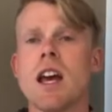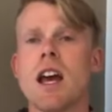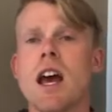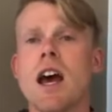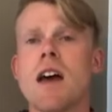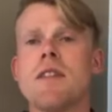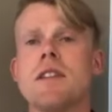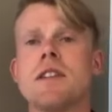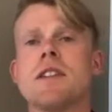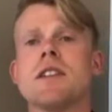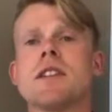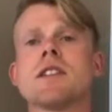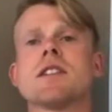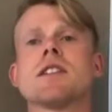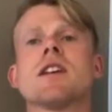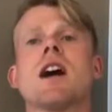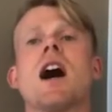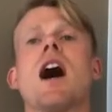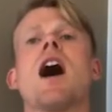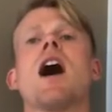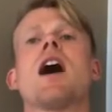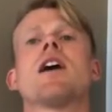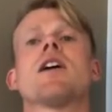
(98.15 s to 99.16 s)
and the
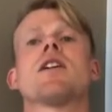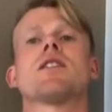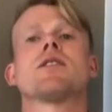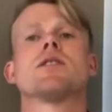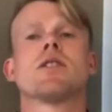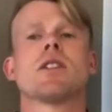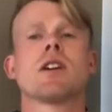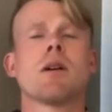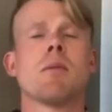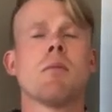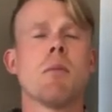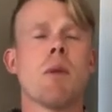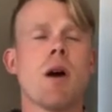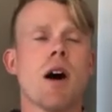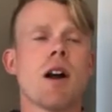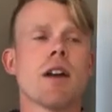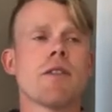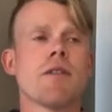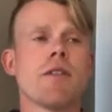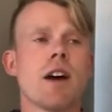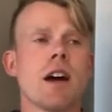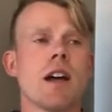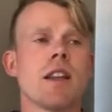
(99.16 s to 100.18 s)
desire to
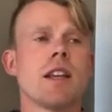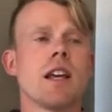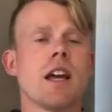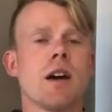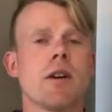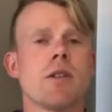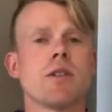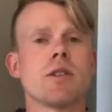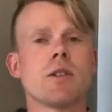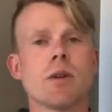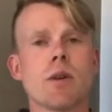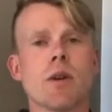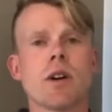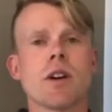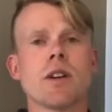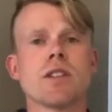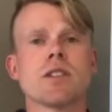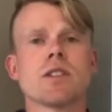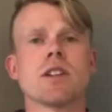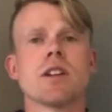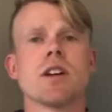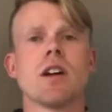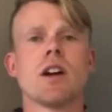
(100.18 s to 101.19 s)
commodify the
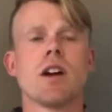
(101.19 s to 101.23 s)
outdoors